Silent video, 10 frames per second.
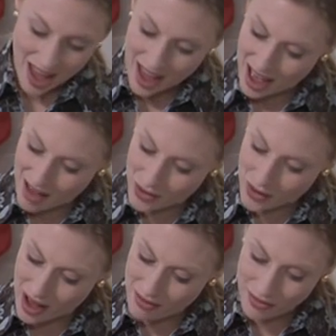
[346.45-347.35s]
Have you
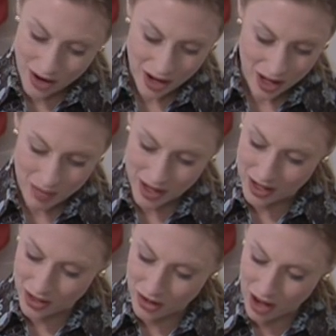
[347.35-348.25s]
ever committed
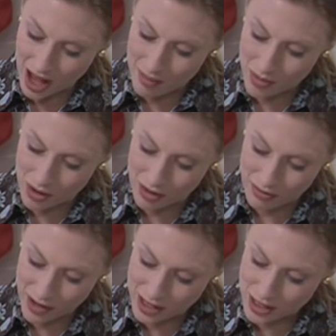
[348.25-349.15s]
a crime or
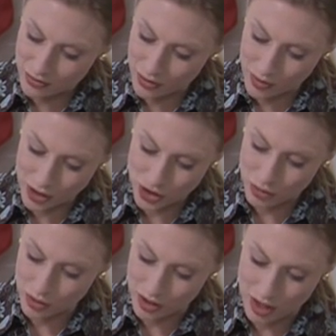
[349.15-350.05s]
offense for which you
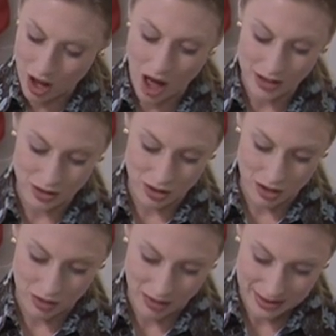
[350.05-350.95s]
were not
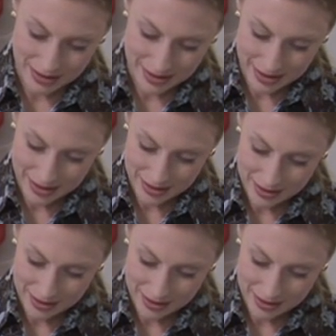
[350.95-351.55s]
arrested?